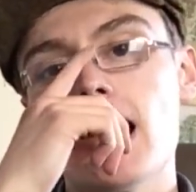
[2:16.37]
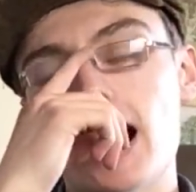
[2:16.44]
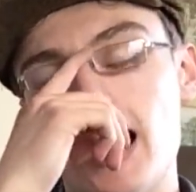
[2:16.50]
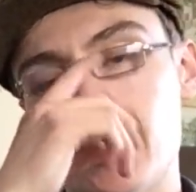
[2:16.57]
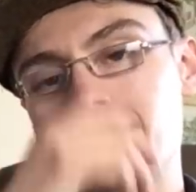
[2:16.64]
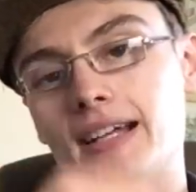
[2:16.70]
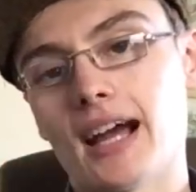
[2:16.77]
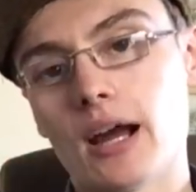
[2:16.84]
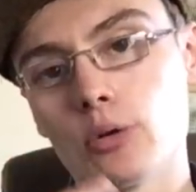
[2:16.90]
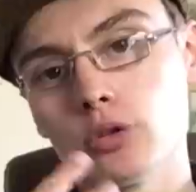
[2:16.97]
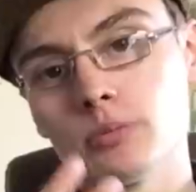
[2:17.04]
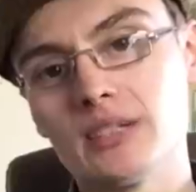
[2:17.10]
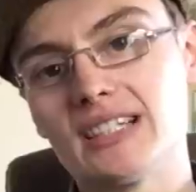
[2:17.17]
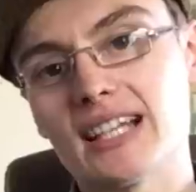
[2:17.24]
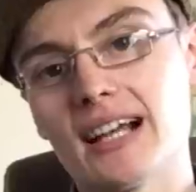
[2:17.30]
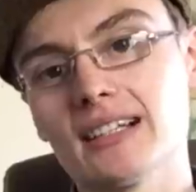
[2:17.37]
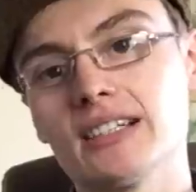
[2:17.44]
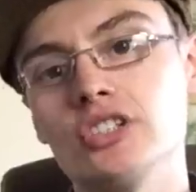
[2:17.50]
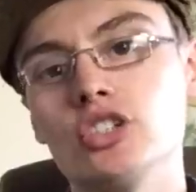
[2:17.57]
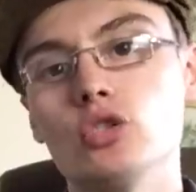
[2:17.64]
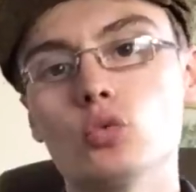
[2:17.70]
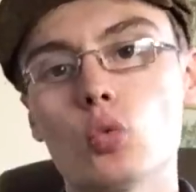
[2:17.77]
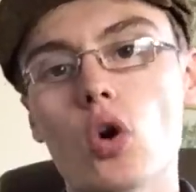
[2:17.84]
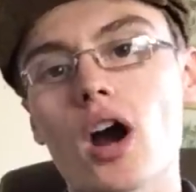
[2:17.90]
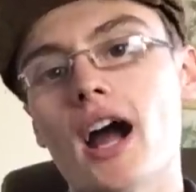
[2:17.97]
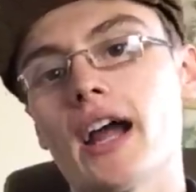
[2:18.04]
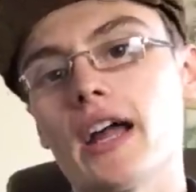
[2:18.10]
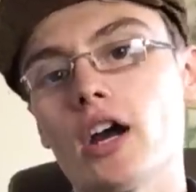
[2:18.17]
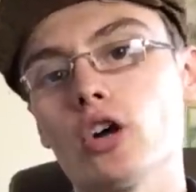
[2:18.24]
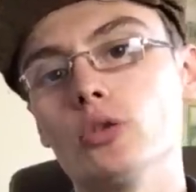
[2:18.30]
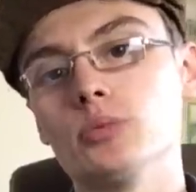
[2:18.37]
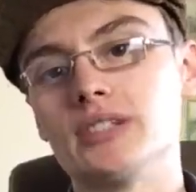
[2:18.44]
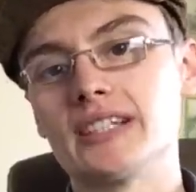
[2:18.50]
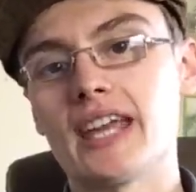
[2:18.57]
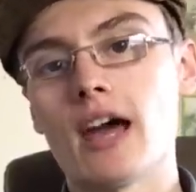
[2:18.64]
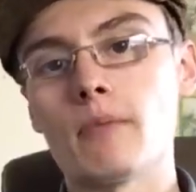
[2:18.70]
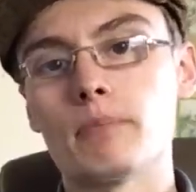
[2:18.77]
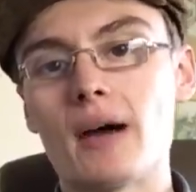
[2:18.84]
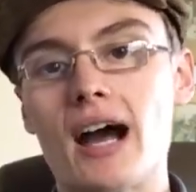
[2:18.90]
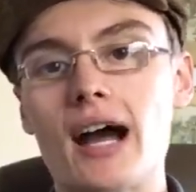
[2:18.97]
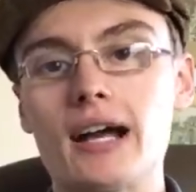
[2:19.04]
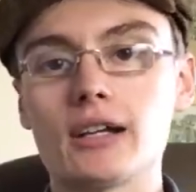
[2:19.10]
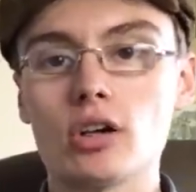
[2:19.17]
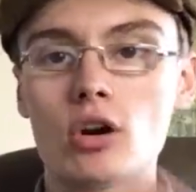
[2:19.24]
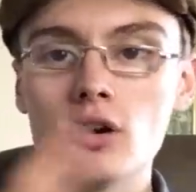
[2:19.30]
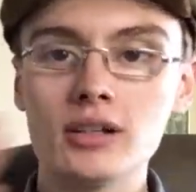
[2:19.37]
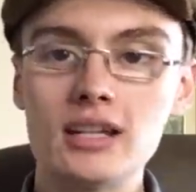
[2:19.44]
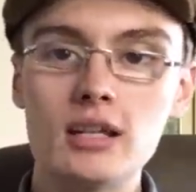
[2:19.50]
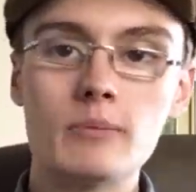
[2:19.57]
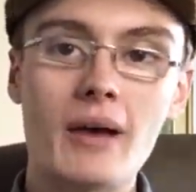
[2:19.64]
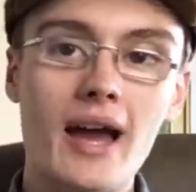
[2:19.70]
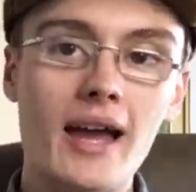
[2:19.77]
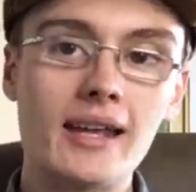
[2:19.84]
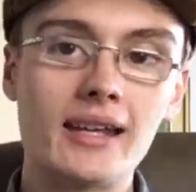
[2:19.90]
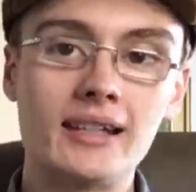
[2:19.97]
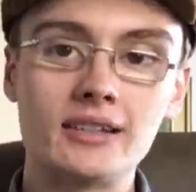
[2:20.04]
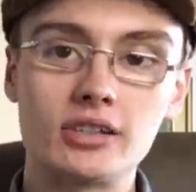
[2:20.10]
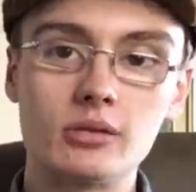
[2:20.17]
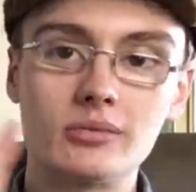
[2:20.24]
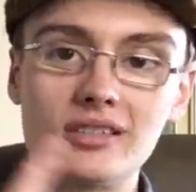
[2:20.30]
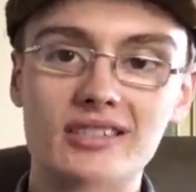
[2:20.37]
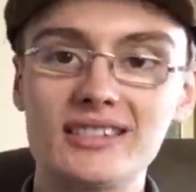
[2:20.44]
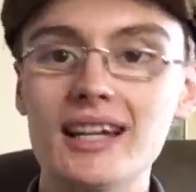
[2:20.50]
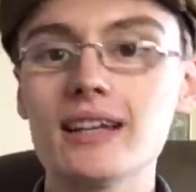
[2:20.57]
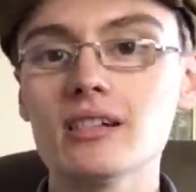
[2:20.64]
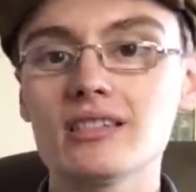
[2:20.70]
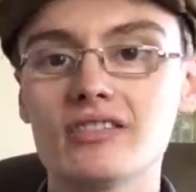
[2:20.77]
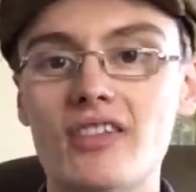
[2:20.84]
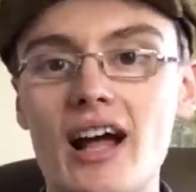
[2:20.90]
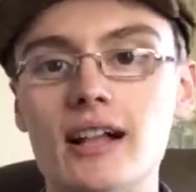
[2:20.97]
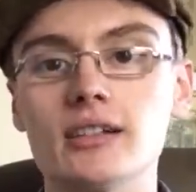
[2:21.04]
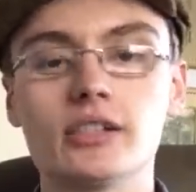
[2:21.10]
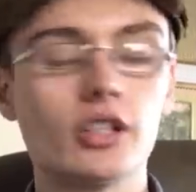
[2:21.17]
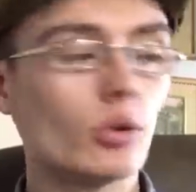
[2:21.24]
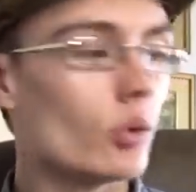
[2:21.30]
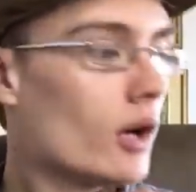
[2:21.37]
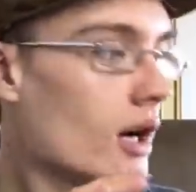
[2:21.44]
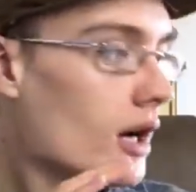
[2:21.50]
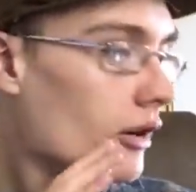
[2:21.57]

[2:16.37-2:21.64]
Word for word: and I will be telling you what I hope to get back on eBay in terms of sales value